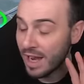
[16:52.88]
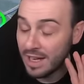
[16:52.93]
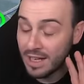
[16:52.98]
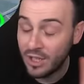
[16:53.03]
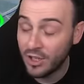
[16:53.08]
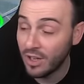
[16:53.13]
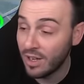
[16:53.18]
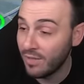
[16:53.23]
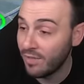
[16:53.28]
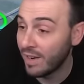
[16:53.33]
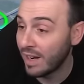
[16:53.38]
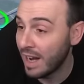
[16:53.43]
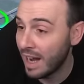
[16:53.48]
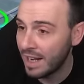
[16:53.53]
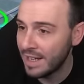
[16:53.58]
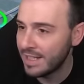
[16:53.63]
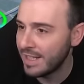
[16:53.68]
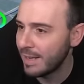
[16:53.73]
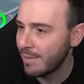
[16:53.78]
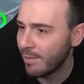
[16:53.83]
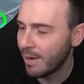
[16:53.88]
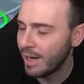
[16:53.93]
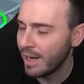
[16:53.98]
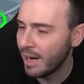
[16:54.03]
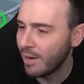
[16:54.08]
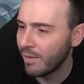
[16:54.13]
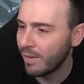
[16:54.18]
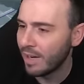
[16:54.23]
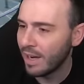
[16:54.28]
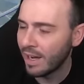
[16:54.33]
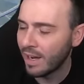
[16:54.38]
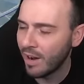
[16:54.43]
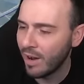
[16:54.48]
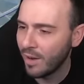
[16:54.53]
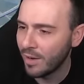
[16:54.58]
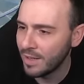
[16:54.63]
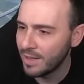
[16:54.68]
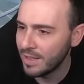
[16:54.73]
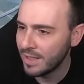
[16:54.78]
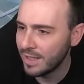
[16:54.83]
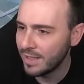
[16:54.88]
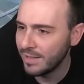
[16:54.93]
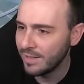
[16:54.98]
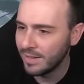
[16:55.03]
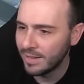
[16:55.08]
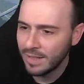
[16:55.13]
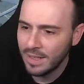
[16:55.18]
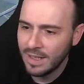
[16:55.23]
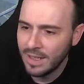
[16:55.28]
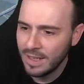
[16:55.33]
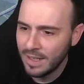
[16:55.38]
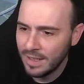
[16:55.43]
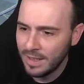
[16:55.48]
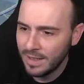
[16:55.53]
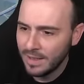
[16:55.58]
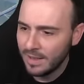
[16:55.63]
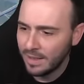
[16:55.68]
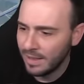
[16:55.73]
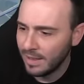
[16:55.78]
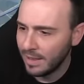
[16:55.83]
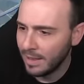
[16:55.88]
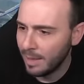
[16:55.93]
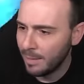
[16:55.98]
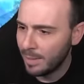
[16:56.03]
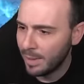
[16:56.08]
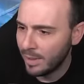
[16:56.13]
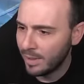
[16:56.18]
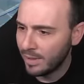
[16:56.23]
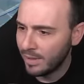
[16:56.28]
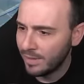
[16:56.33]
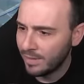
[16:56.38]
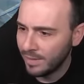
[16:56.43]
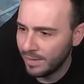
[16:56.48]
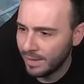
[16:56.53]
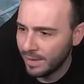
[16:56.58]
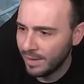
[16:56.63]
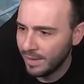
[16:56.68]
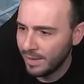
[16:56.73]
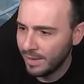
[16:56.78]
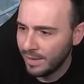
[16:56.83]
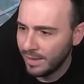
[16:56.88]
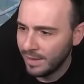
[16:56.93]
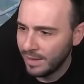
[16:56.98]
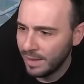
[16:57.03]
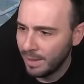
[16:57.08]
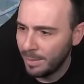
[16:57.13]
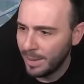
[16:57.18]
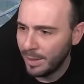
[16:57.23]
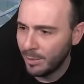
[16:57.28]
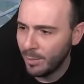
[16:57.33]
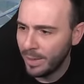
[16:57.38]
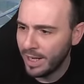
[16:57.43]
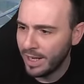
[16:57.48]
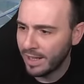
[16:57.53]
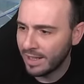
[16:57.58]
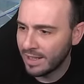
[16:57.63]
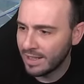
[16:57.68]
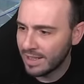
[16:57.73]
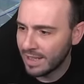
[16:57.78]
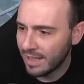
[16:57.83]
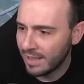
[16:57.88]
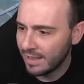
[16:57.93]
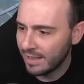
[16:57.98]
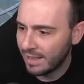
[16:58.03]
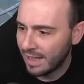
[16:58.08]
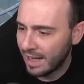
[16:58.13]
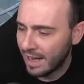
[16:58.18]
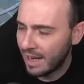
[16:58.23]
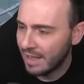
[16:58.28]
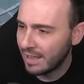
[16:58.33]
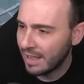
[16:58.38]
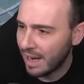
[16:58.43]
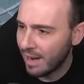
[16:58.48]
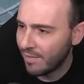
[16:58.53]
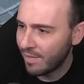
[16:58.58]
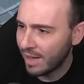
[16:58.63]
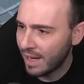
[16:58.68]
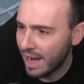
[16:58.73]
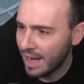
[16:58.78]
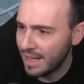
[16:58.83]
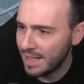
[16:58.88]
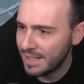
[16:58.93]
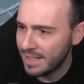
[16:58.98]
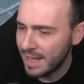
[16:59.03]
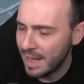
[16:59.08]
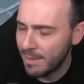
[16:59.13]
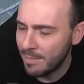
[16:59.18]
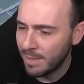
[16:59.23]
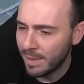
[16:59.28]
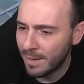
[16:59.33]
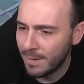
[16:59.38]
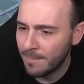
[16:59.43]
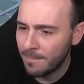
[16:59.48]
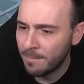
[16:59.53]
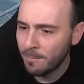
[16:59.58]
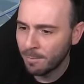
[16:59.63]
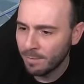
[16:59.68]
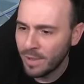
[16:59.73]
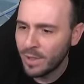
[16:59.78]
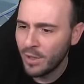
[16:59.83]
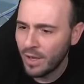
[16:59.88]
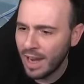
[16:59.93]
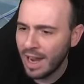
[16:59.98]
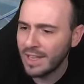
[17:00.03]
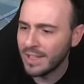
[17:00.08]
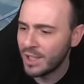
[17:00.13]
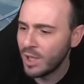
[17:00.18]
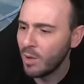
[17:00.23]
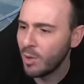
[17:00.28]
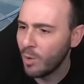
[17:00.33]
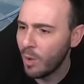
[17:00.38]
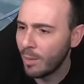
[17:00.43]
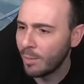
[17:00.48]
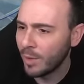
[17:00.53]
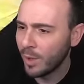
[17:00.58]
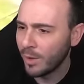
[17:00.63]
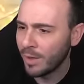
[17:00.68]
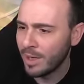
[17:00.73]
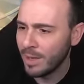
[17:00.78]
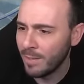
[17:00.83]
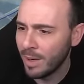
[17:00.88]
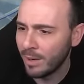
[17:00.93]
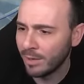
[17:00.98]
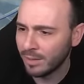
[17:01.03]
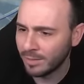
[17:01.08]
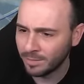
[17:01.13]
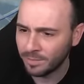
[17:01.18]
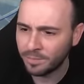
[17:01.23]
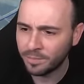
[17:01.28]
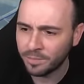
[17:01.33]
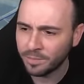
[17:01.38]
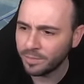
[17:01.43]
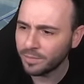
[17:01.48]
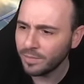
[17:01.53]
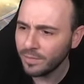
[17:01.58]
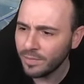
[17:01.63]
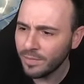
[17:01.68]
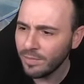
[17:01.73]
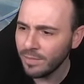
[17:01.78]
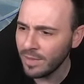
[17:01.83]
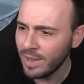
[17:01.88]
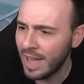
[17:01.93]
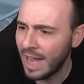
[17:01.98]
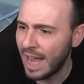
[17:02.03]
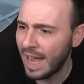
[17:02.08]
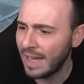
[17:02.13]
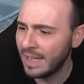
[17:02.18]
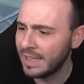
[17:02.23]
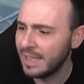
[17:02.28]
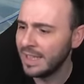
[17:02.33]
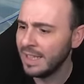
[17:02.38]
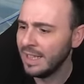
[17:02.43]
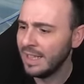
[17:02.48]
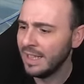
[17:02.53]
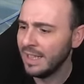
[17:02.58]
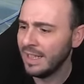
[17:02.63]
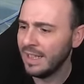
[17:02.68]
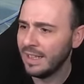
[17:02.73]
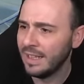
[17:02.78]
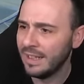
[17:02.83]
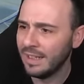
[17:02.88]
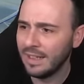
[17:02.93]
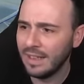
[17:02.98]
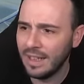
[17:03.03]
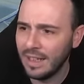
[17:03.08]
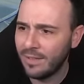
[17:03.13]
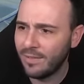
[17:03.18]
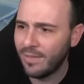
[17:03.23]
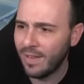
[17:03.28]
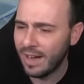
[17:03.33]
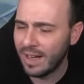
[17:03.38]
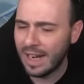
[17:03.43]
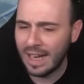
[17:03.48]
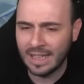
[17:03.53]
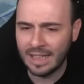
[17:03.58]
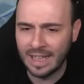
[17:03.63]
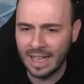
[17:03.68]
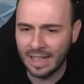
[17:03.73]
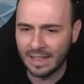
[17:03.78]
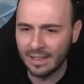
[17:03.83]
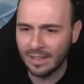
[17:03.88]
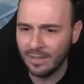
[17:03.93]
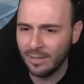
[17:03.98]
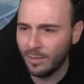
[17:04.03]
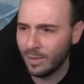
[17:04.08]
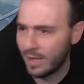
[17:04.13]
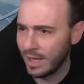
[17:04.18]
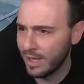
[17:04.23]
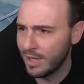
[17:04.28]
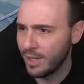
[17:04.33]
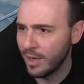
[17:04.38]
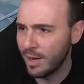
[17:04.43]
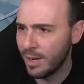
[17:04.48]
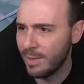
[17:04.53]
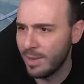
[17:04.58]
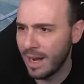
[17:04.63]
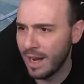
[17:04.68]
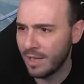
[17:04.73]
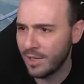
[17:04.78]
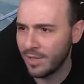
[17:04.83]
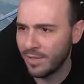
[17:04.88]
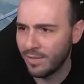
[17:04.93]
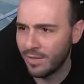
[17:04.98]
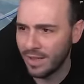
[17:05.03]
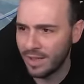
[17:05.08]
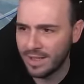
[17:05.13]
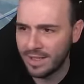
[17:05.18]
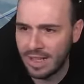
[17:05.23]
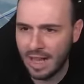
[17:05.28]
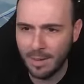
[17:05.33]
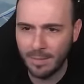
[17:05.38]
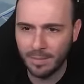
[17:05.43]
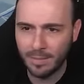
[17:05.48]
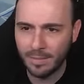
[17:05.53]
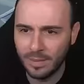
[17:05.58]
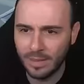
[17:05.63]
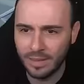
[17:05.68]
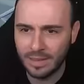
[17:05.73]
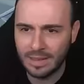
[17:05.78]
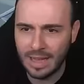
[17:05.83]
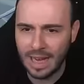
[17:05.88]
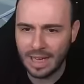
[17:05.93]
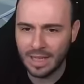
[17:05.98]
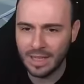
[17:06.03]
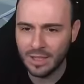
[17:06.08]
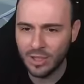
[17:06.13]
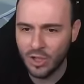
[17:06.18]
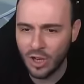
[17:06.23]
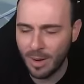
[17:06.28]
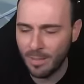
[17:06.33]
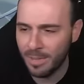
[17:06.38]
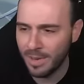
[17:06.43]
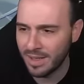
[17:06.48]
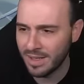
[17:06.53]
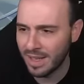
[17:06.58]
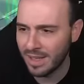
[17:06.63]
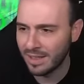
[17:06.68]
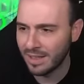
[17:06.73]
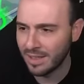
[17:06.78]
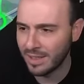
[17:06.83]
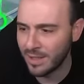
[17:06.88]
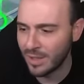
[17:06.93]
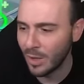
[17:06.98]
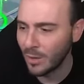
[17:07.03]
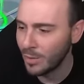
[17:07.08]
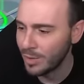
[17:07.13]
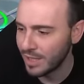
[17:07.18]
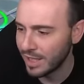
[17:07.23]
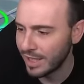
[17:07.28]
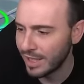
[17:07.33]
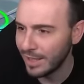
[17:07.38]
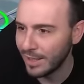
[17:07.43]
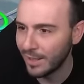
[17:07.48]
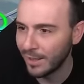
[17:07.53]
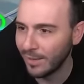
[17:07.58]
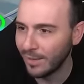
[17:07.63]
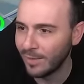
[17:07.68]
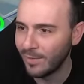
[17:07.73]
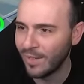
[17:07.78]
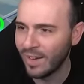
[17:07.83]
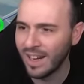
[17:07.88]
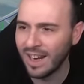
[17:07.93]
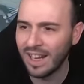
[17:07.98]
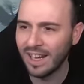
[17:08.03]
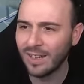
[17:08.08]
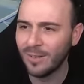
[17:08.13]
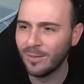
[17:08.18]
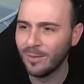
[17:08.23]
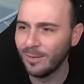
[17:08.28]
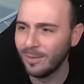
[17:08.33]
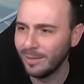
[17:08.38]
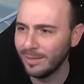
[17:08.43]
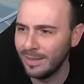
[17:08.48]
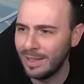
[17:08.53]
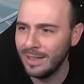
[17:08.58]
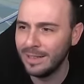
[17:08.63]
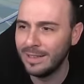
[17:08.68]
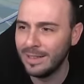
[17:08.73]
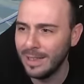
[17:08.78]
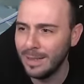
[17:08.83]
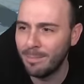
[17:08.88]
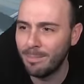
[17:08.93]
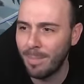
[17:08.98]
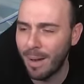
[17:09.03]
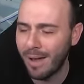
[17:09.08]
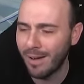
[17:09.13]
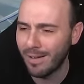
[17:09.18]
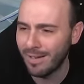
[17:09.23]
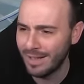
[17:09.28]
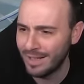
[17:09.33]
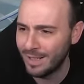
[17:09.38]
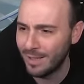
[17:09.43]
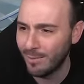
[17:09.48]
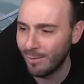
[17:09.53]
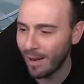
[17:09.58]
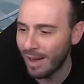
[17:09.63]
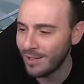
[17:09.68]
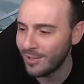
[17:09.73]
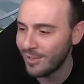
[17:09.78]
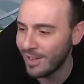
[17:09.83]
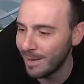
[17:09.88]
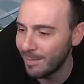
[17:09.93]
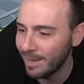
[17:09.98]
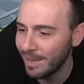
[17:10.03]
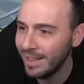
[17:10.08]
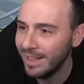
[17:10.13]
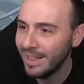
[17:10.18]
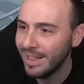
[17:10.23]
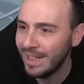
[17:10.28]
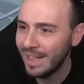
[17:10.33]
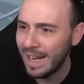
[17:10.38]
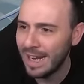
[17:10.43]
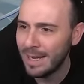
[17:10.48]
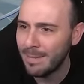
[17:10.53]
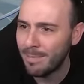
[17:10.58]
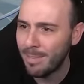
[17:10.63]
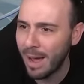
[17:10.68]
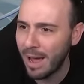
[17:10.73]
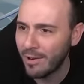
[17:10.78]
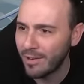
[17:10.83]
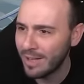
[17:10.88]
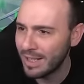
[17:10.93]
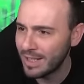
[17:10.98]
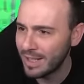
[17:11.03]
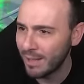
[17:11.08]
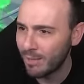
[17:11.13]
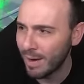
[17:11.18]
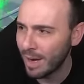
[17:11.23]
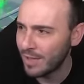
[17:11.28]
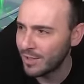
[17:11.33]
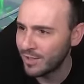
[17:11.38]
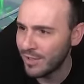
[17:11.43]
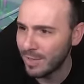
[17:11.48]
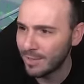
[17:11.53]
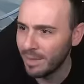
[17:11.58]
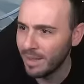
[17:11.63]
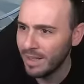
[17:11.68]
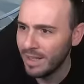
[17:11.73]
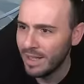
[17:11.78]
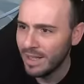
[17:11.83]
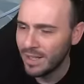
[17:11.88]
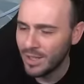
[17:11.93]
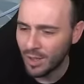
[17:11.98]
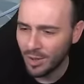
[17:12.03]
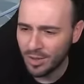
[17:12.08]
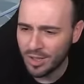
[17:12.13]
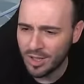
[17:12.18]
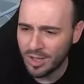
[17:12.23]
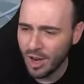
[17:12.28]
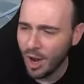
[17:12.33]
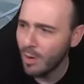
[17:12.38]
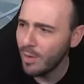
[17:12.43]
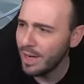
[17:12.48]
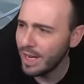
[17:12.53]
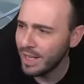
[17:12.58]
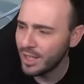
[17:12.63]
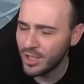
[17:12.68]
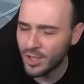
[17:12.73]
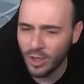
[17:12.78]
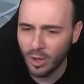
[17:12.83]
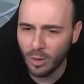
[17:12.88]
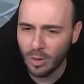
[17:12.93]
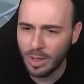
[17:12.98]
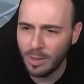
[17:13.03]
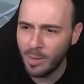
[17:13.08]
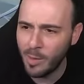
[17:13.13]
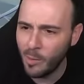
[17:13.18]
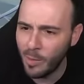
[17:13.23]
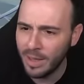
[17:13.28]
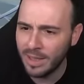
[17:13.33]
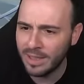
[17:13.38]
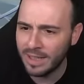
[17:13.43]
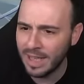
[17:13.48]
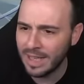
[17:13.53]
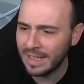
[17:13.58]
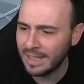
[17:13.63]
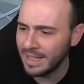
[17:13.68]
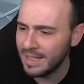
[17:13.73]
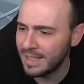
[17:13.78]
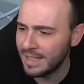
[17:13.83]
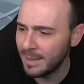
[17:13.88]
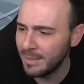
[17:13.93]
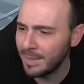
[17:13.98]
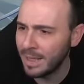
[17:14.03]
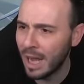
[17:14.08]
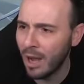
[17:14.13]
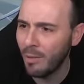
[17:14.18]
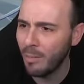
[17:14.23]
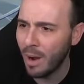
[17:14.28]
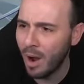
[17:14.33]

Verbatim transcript: I literally forgot his name right now. Like, honestly, uh, a bit a bit weird because that I, that I forgot his name, but you guys know who I'm talking about. And it felt like that when I saw him in action first time, attacking champions under Stone Skin. You know, it felt like it barely scratched them. It barely scratched them. So slowly and surely, we will take this team down.